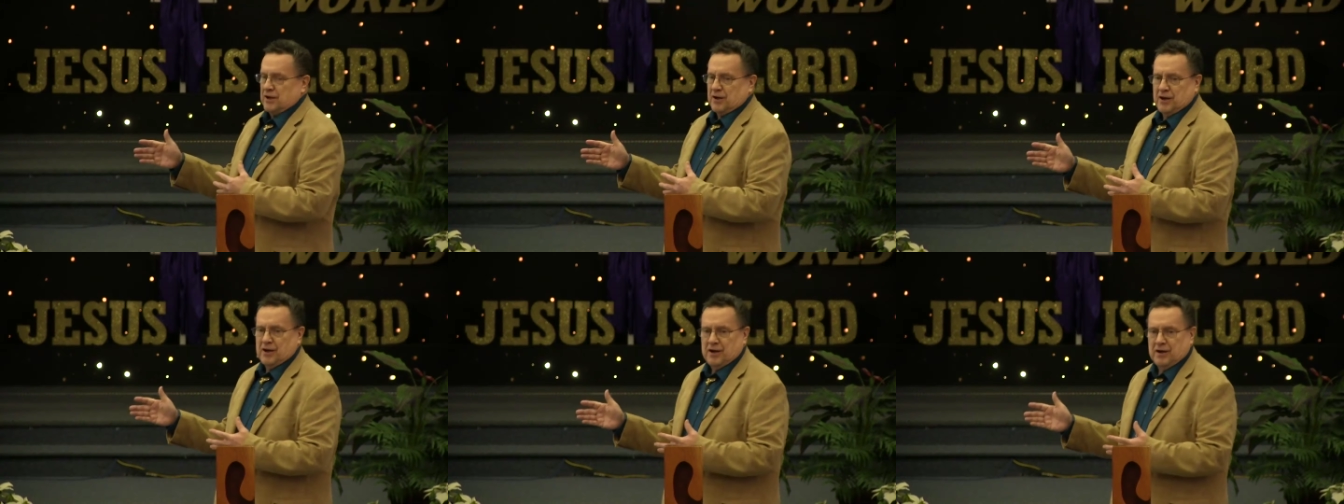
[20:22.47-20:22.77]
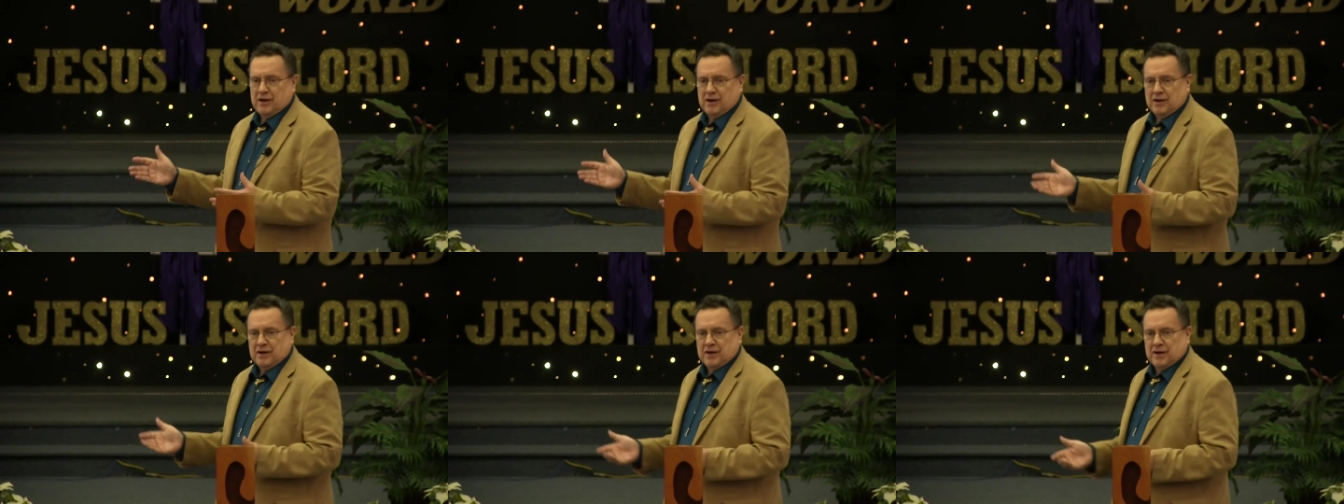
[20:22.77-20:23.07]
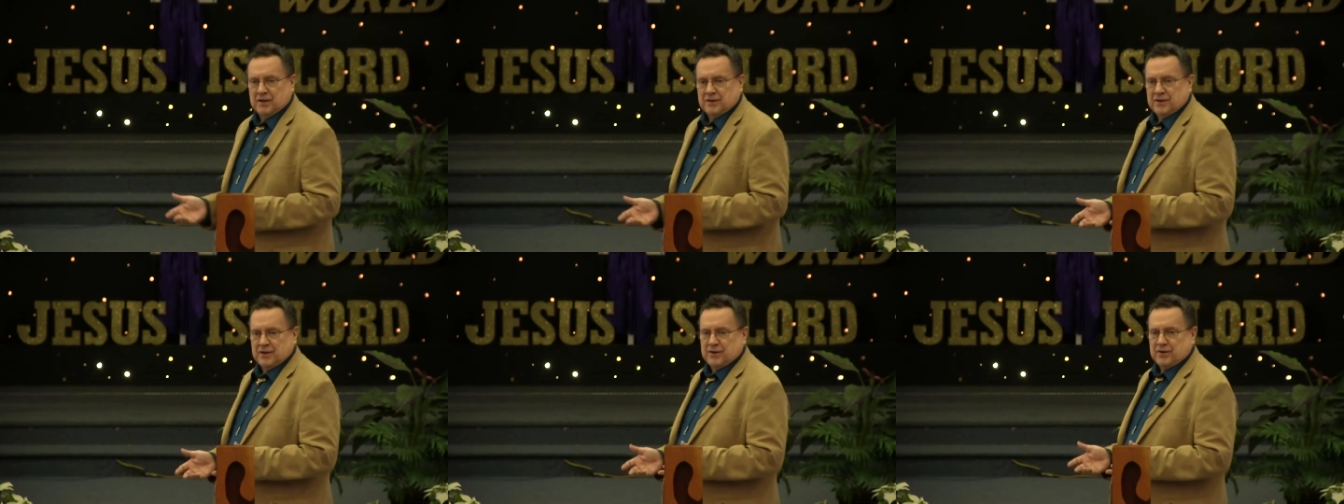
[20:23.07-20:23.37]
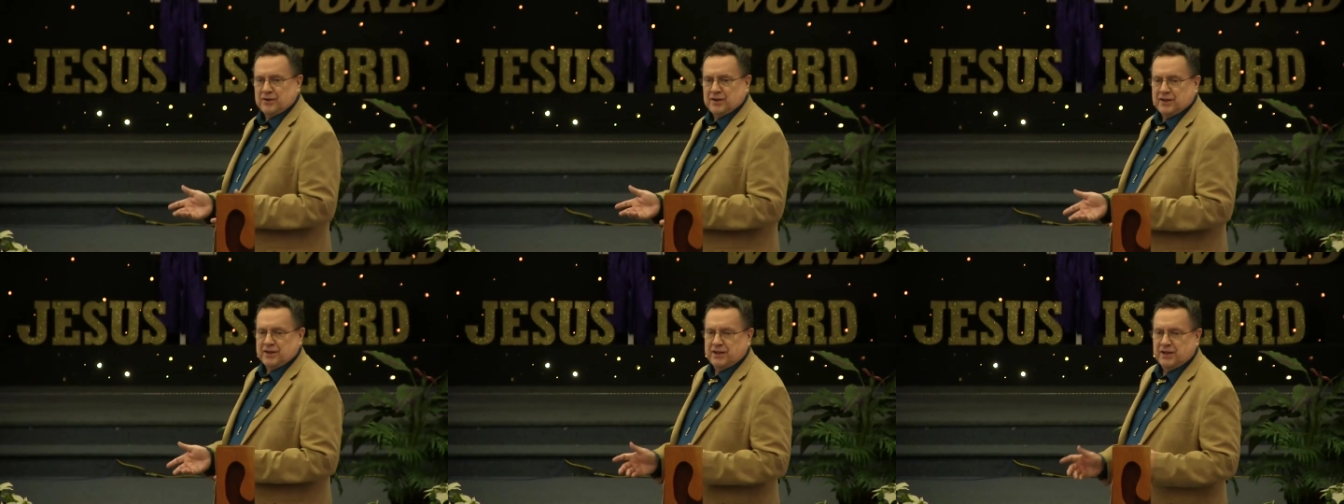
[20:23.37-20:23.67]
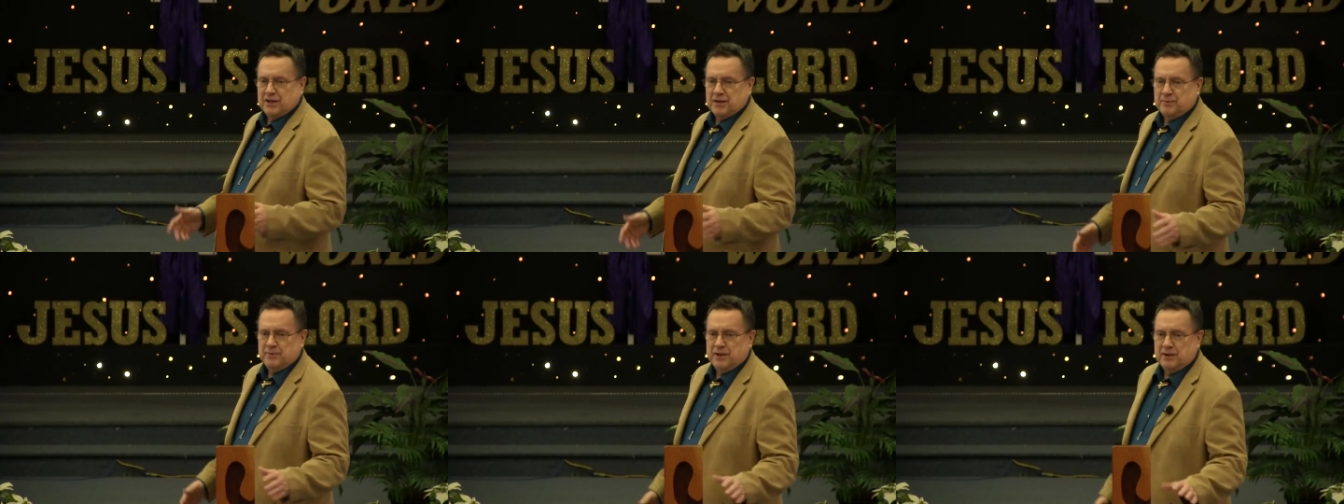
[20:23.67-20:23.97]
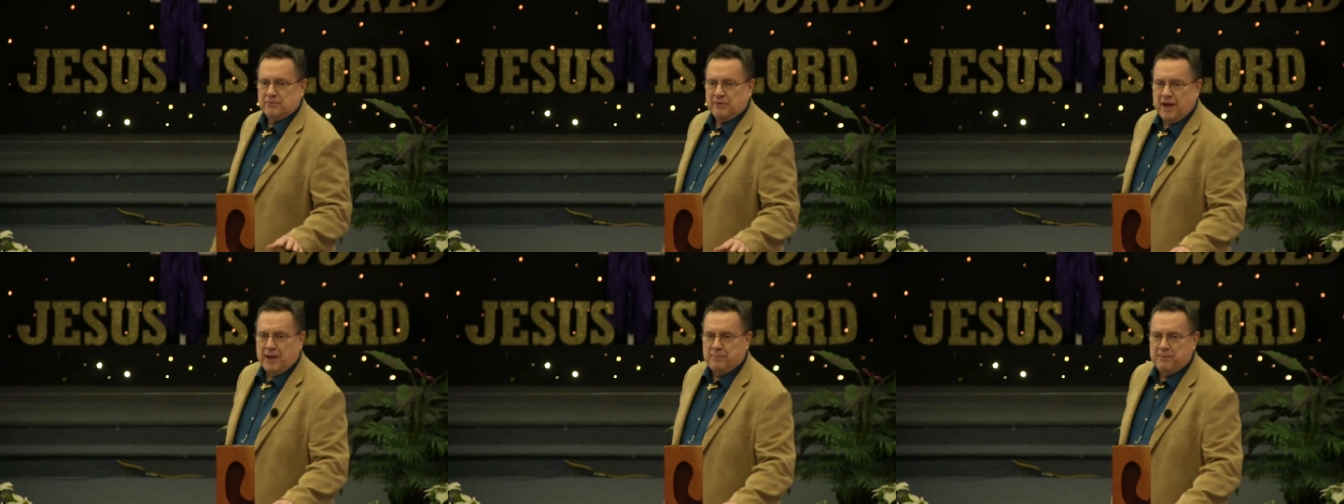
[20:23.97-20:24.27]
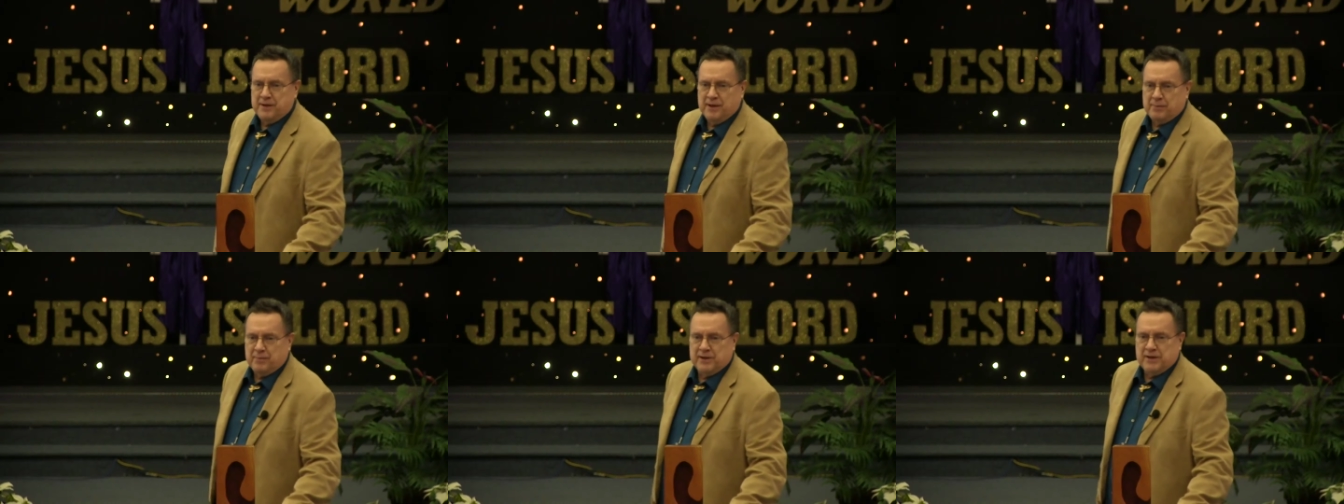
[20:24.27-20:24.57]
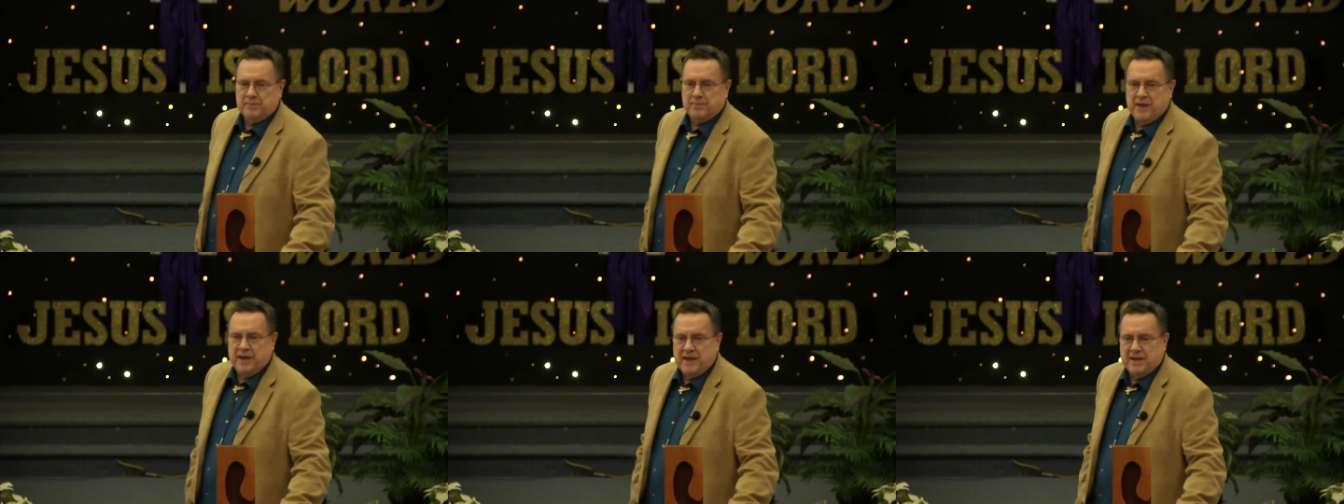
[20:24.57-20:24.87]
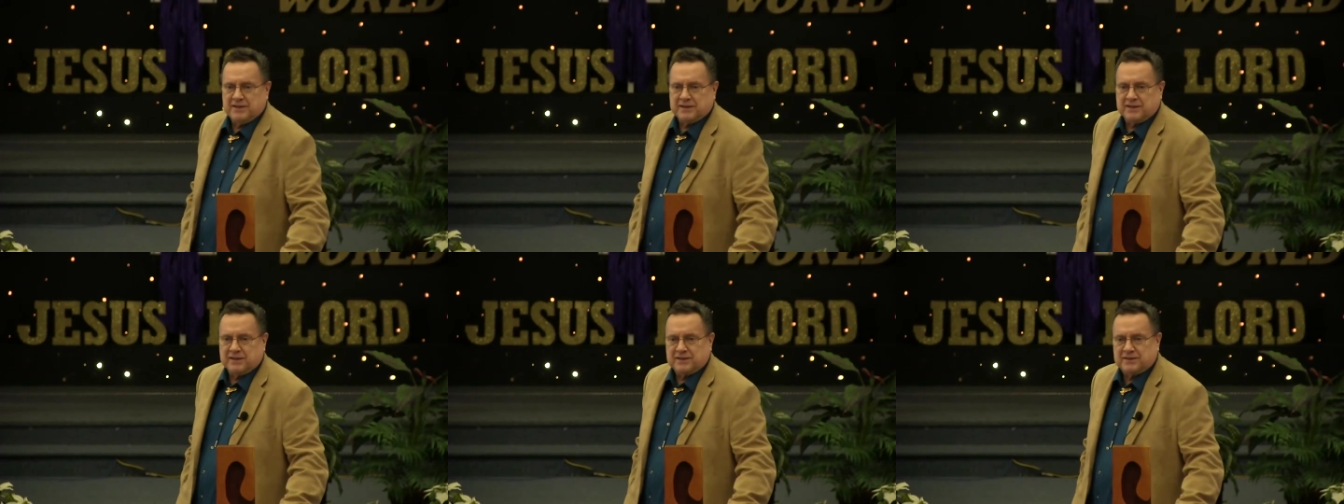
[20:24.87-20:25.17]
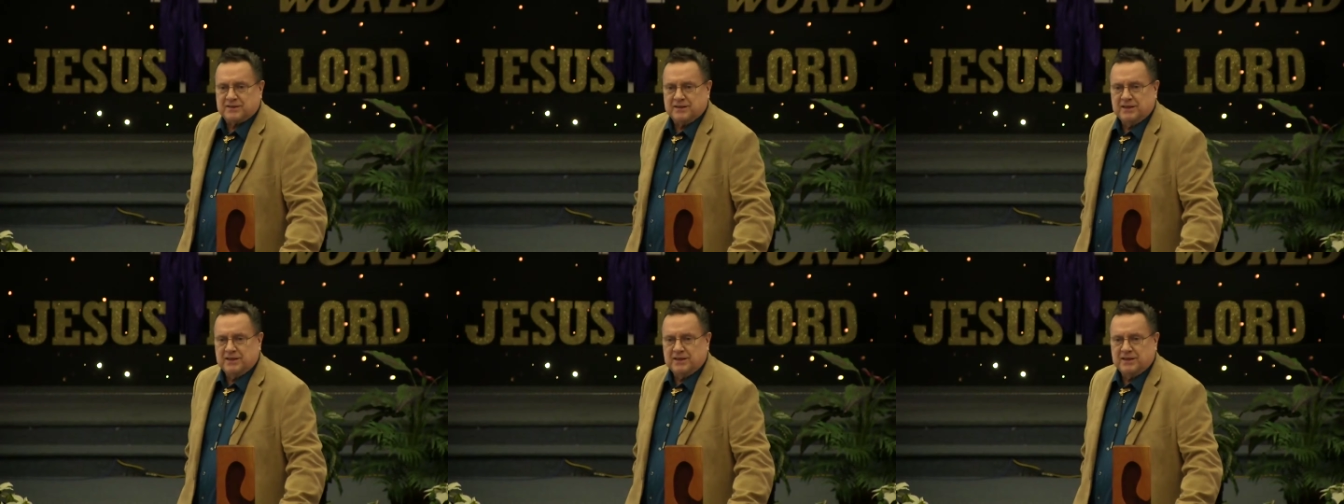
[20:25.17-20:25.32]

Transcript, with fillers: Oh, they're going to kill me and wrap me up in a basket.